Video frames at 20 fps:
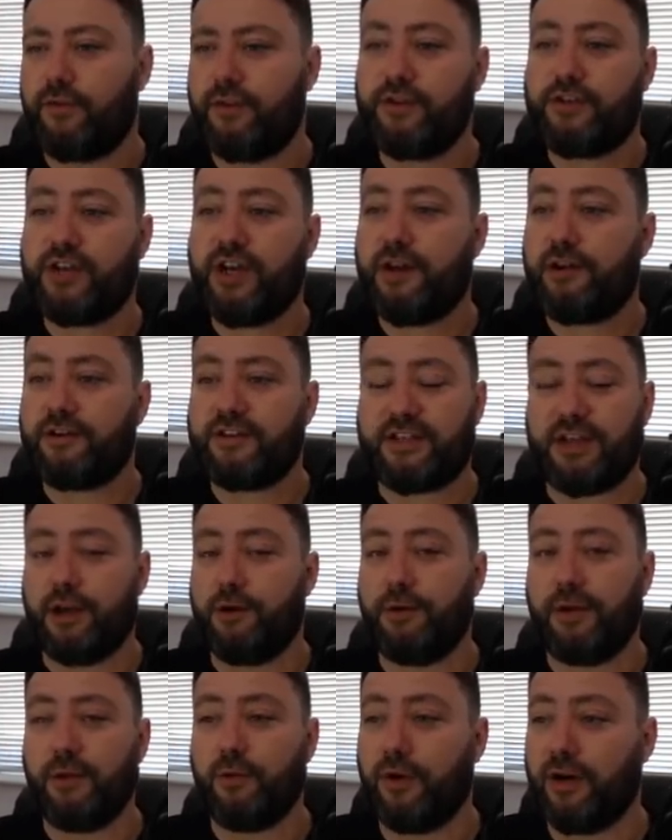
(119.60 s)
The
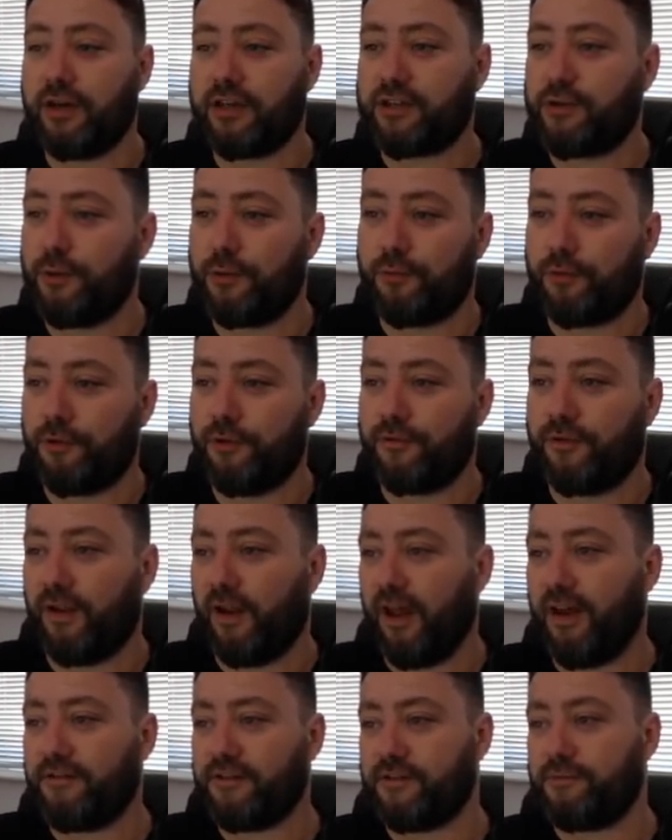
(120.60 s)
charity only works to improve
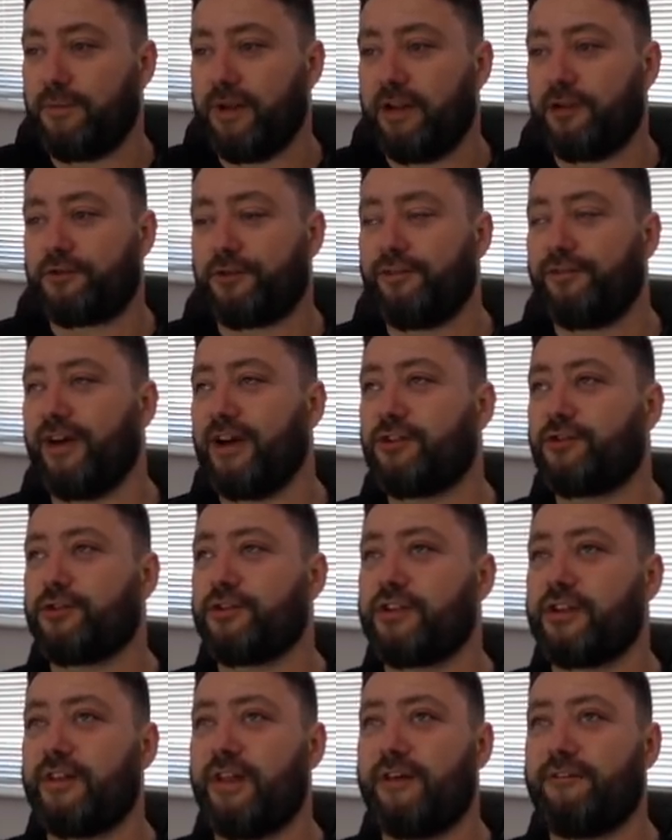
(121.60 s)
the lives of military
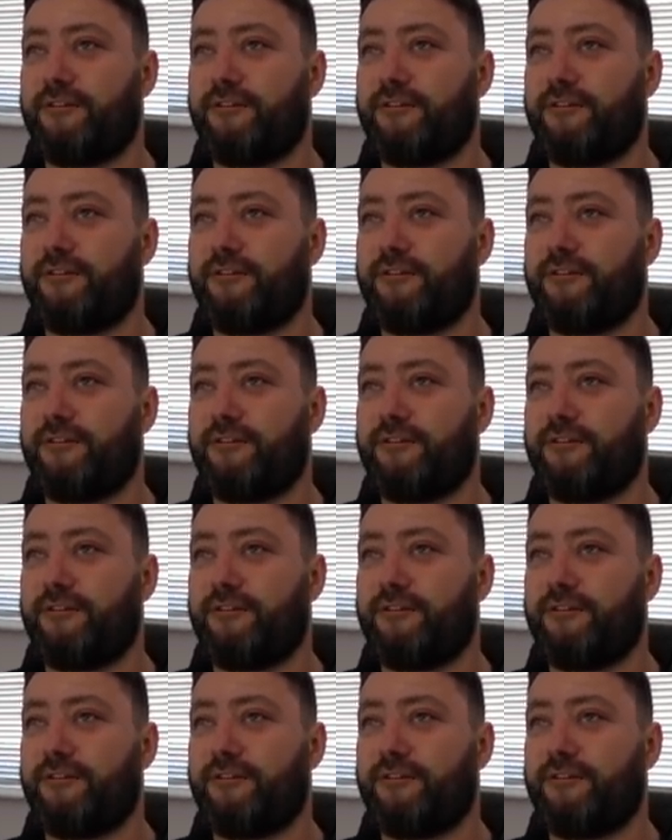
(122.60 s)
veterans and their